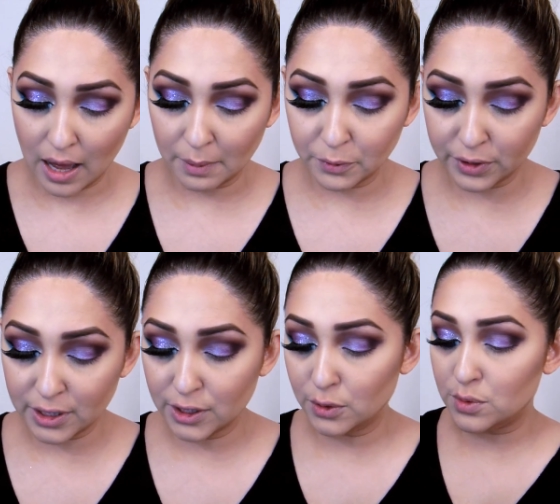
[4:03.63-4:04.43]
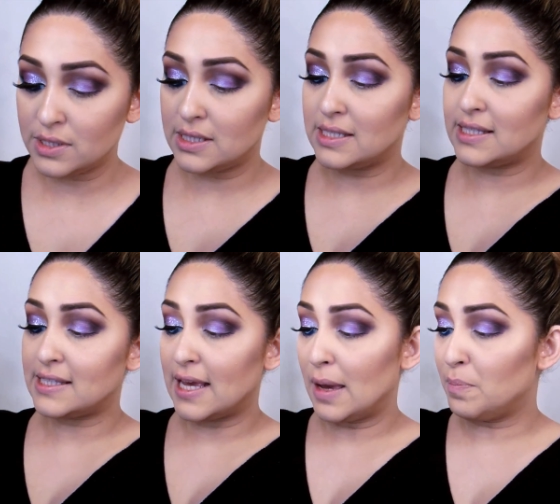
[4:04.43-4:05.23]
I'm going to use the
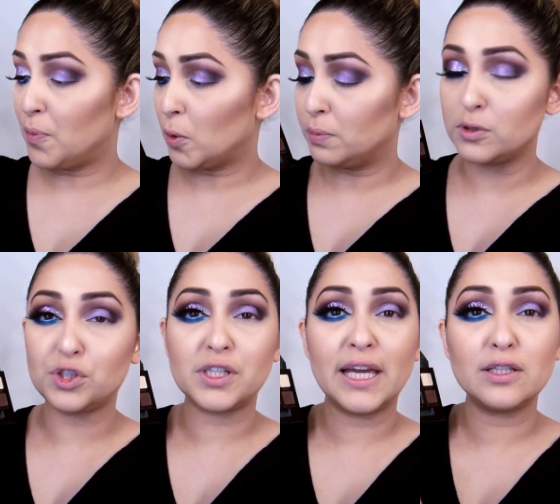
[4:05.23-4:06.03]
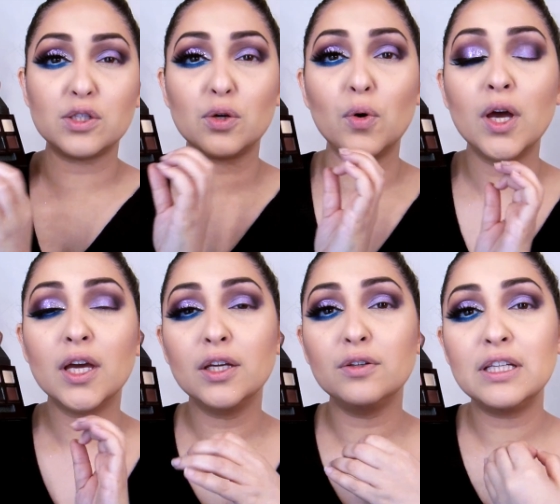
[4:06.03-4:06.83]
same purple shade, so
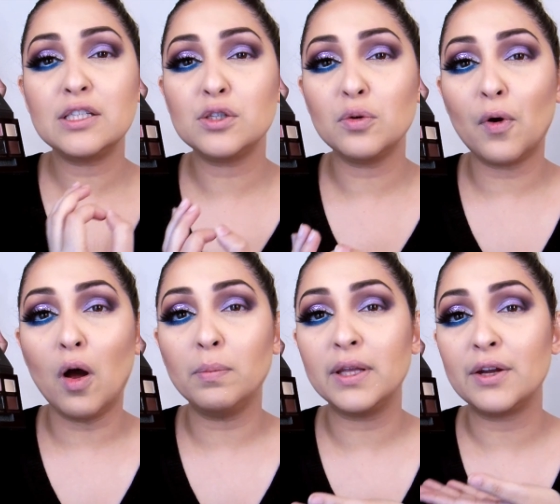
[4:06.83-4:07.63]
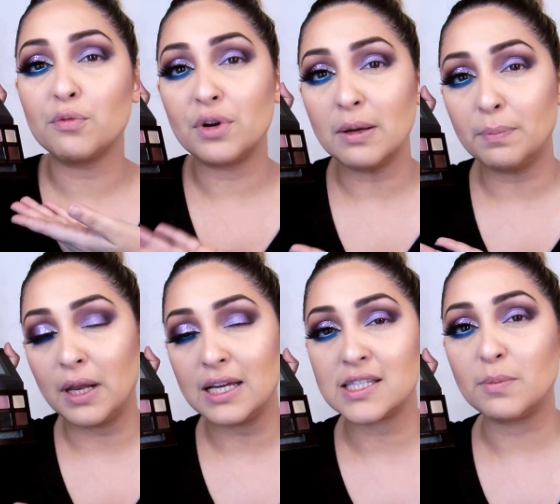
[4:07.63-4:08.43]
you need to probably
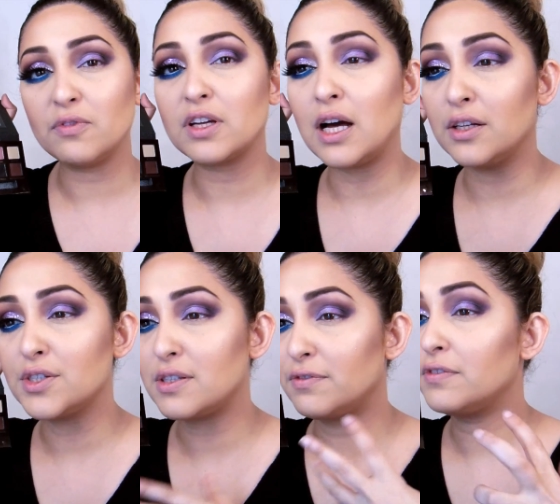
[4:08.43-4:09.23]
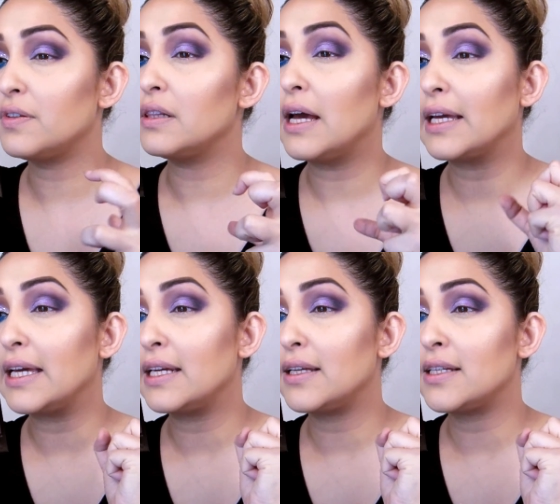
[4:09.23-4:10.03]
reapply some of the colors if you feel like
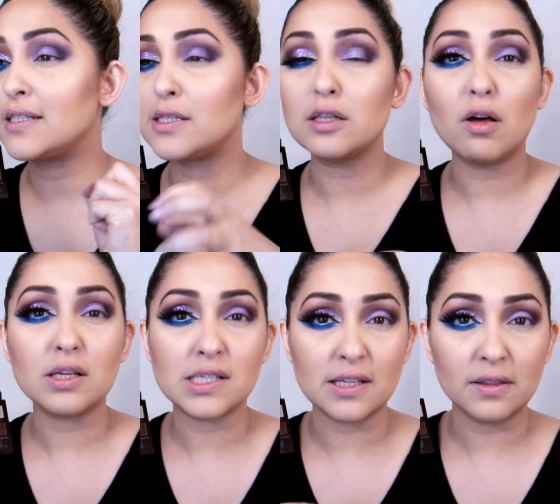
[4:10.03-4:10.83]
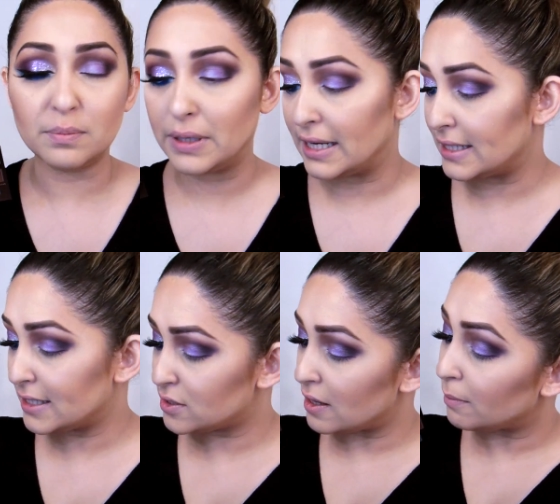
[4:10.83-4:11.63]
it is lost in the
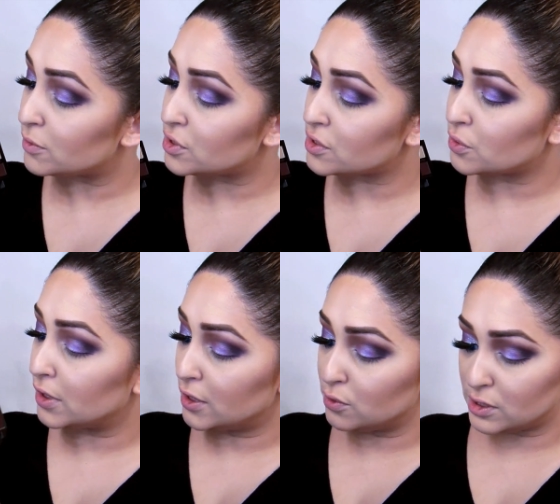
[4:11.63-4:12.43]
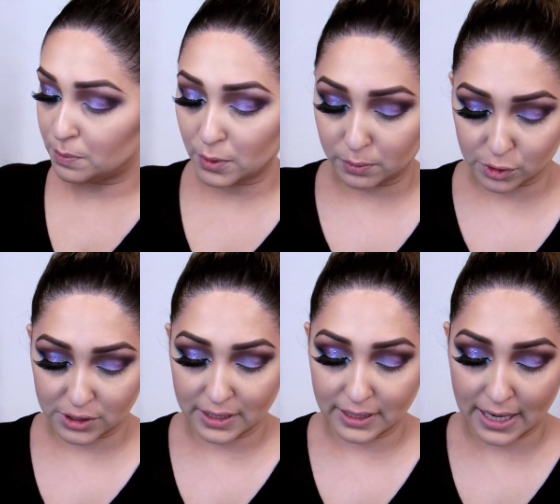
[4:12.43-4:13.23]
blending. So I'm just going to use the purple
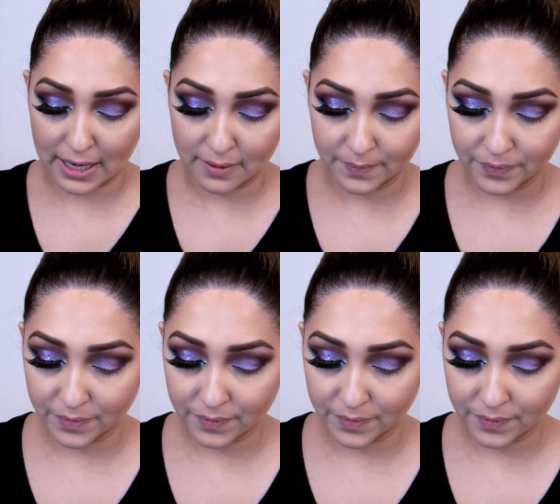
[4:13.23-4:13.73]
shade again.